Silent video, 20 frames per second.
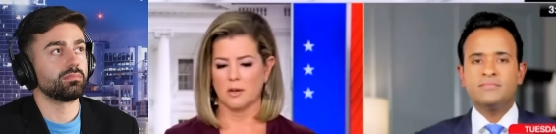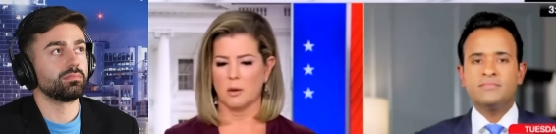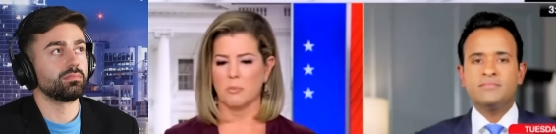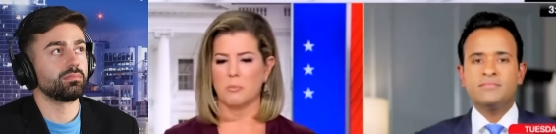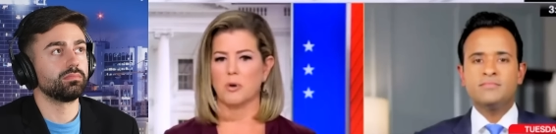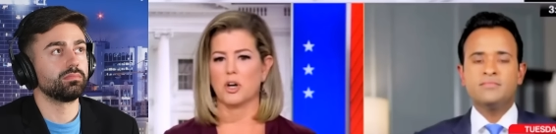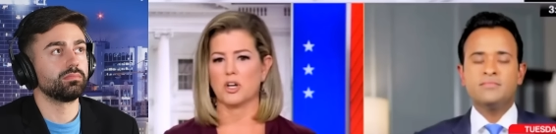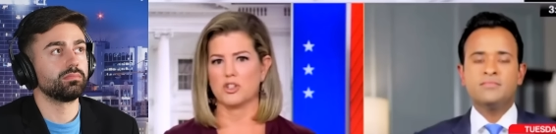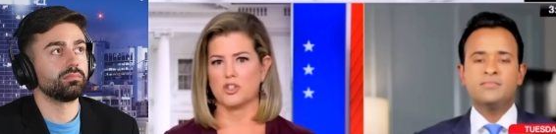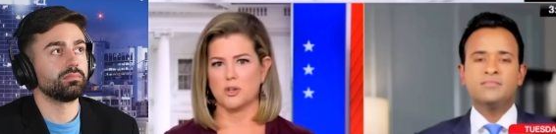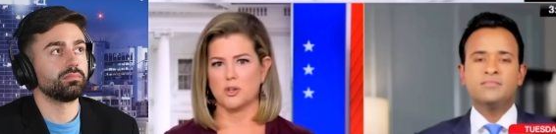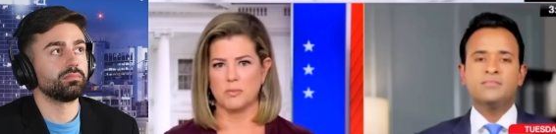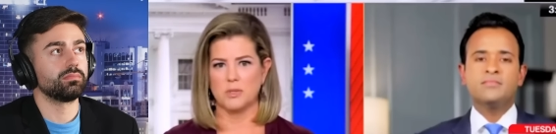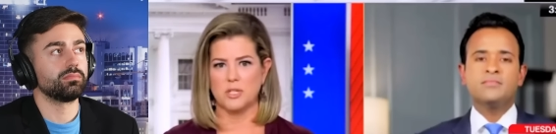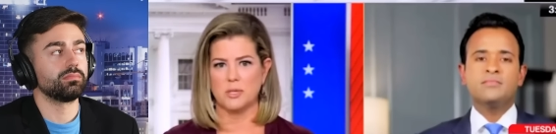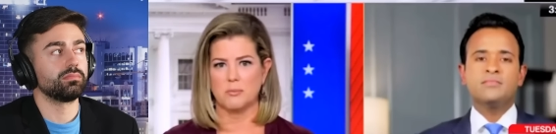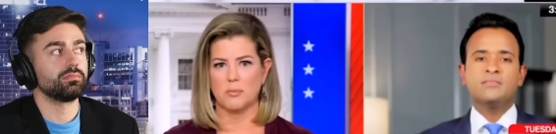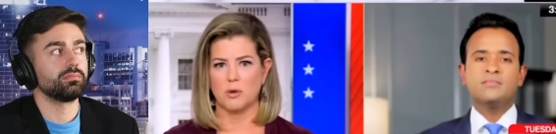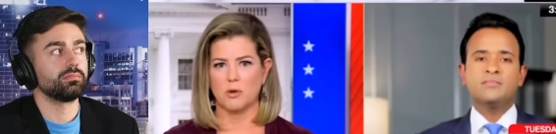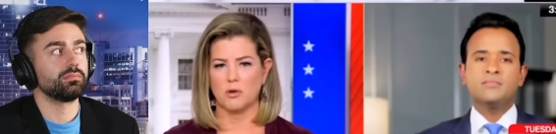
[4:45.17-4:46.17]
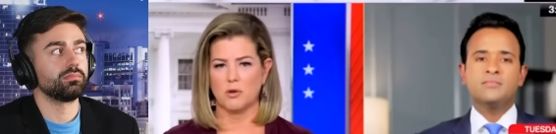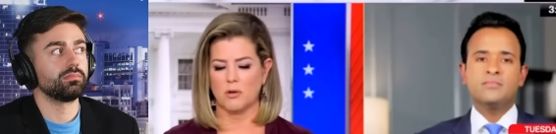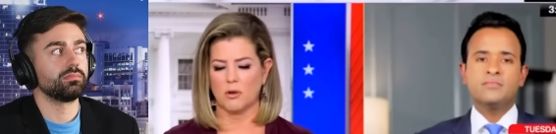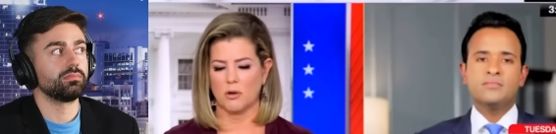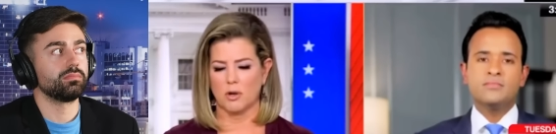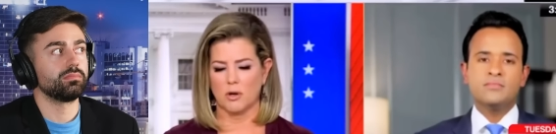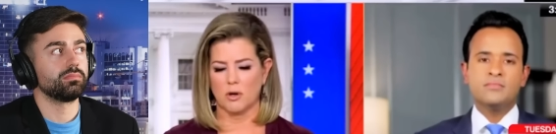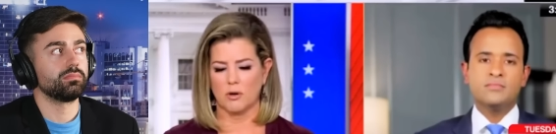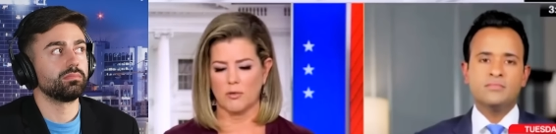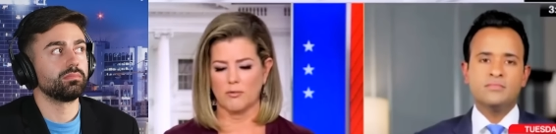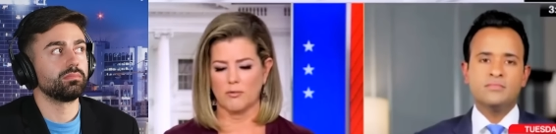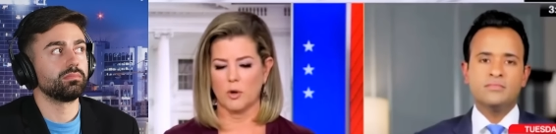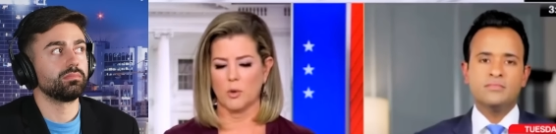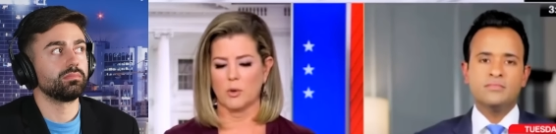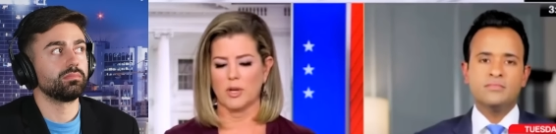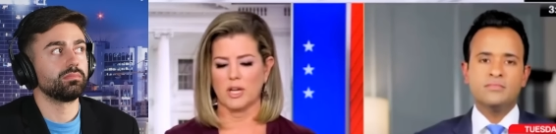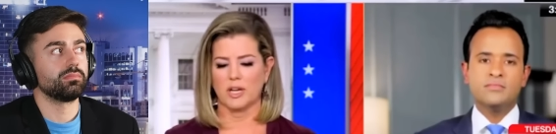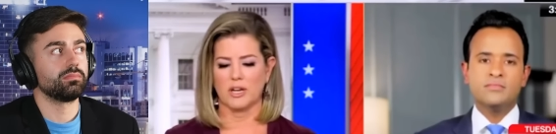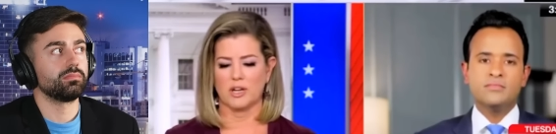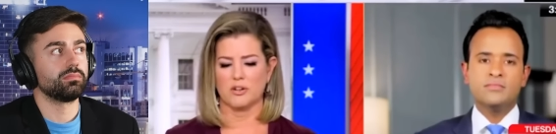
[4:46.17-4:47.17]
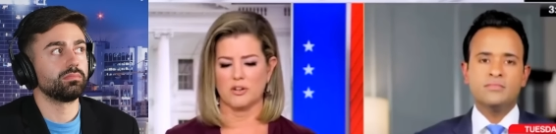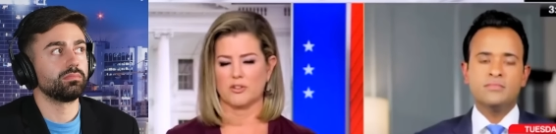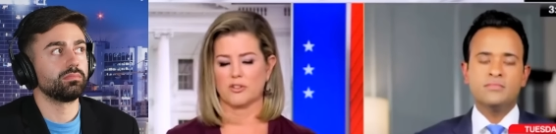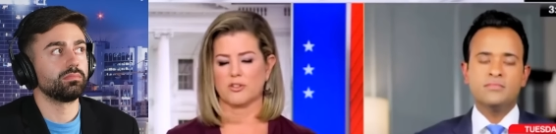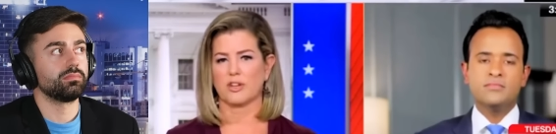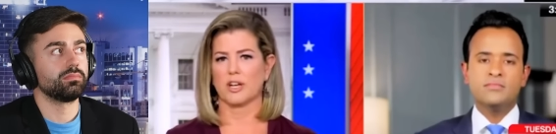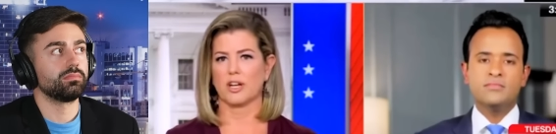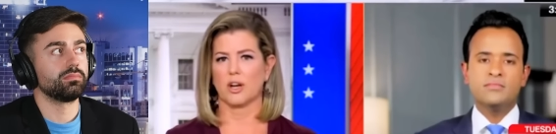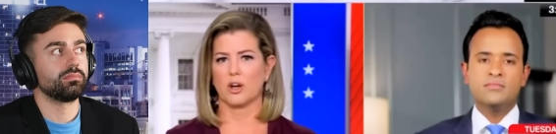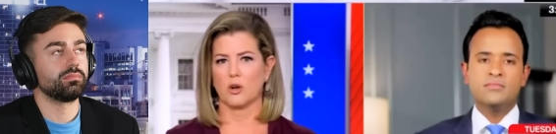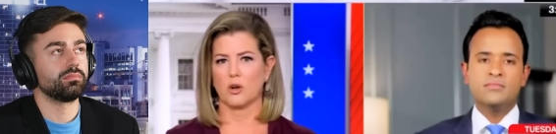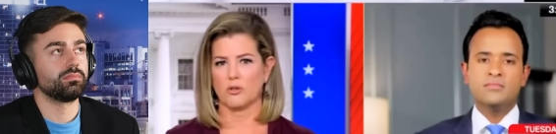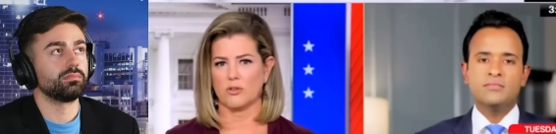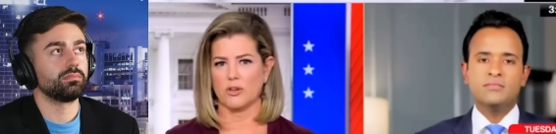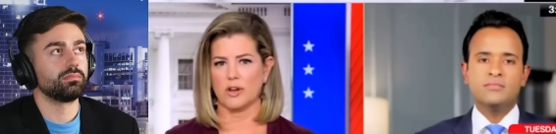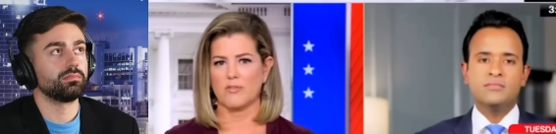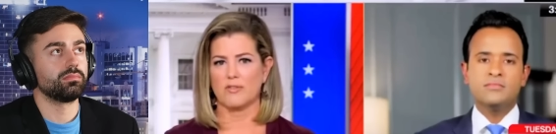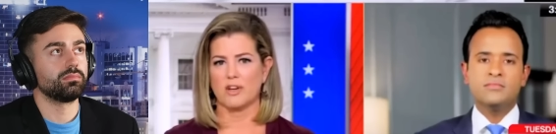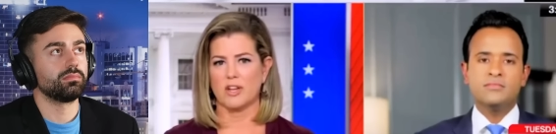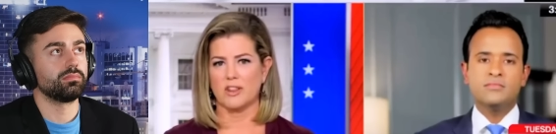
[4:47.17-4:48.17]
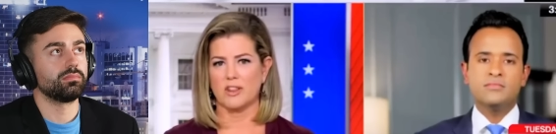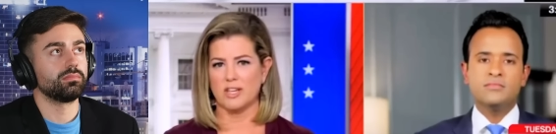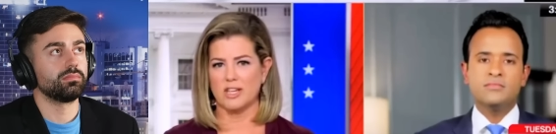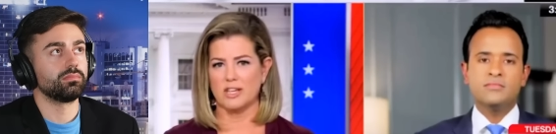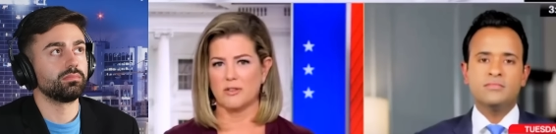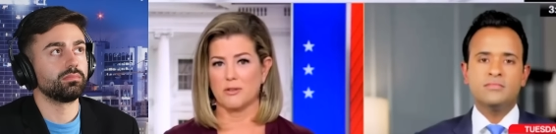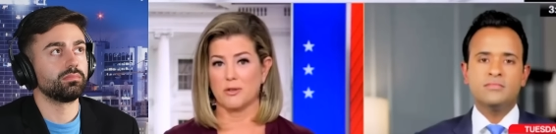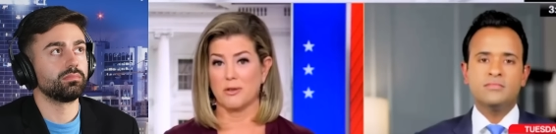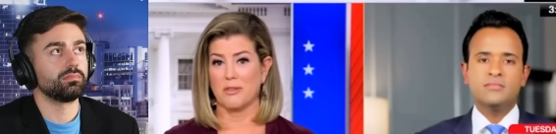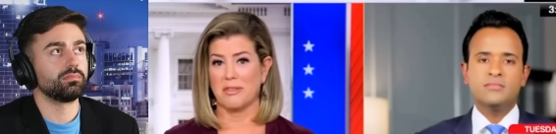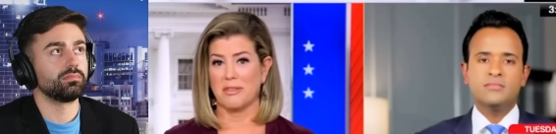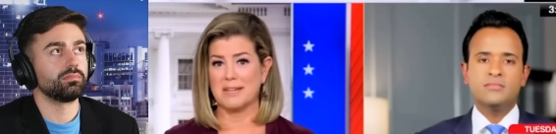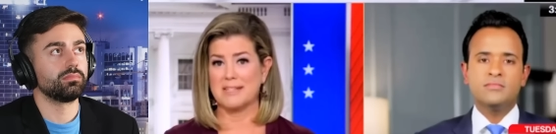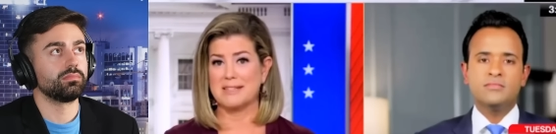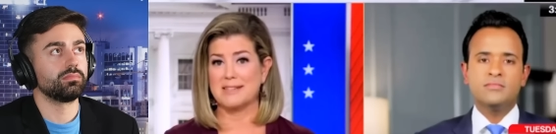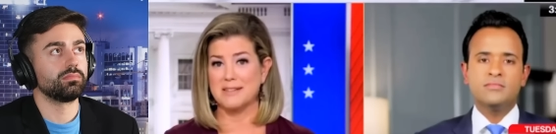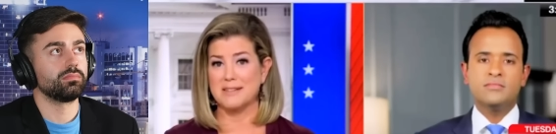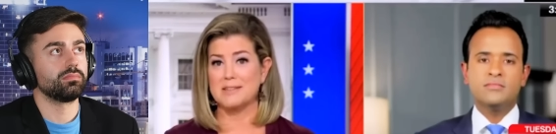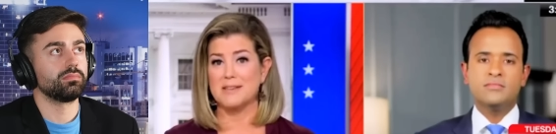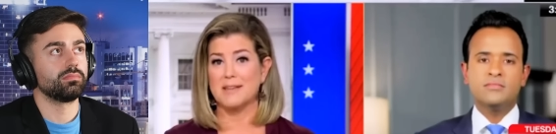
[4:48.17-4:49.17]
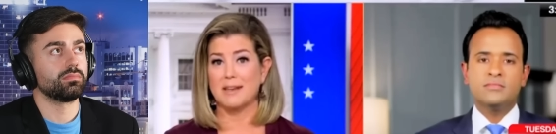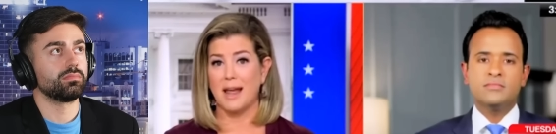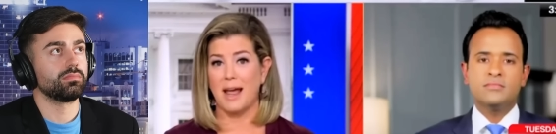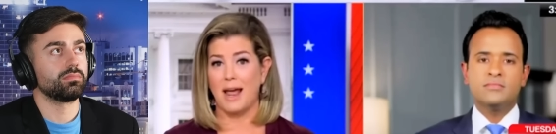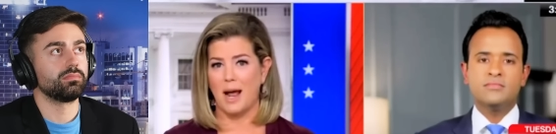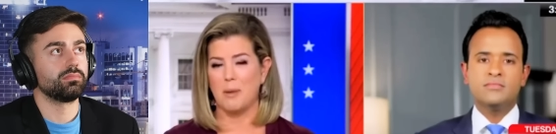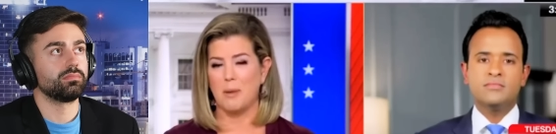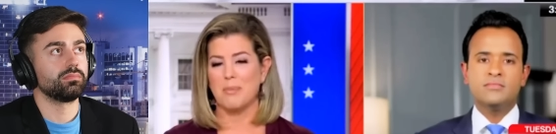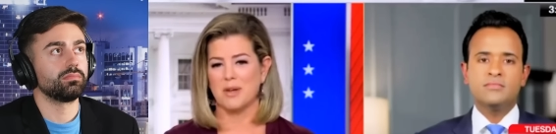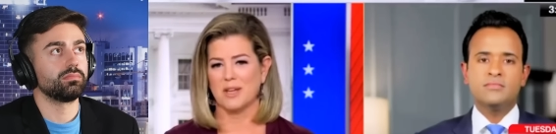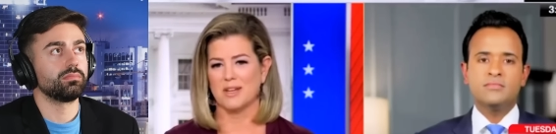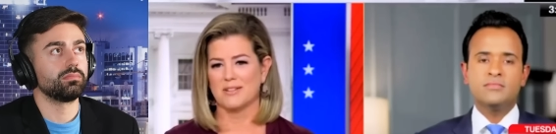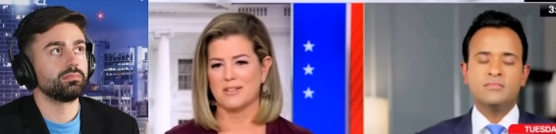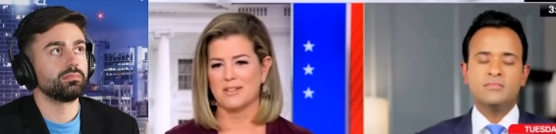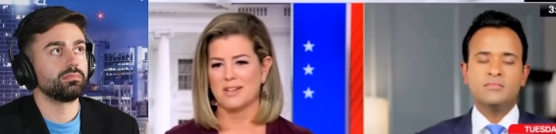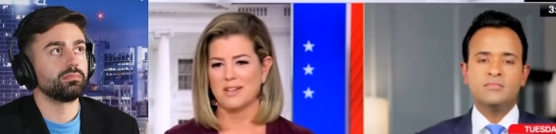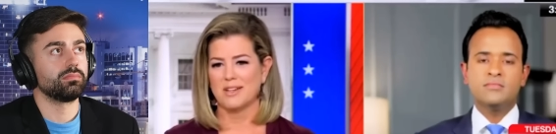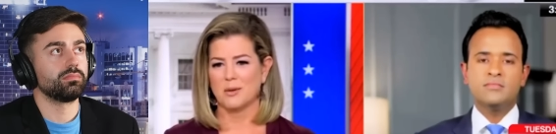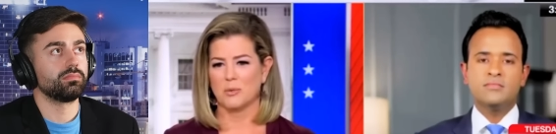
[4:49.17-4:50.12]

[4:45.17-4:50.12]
Speaker 1: a bunch of people are, are voting and it just kind of goes off into the ether, that doesn't happen.